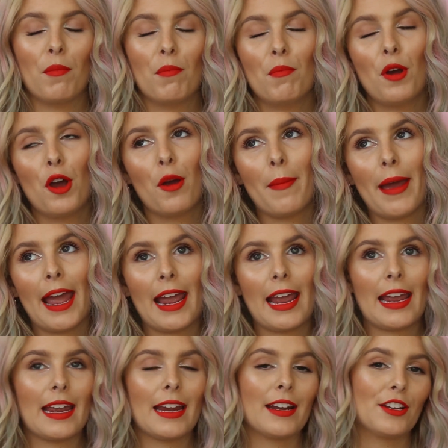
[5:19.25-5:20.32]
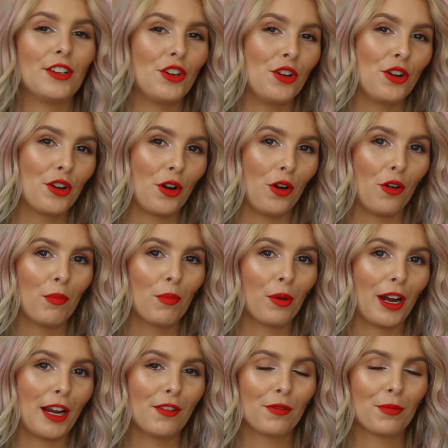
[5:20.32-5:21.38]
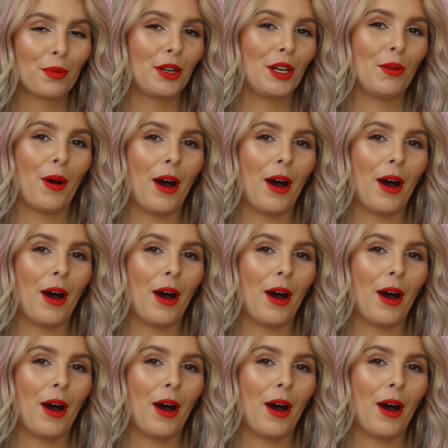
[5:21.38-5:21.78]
mermaid unicorn brief pretty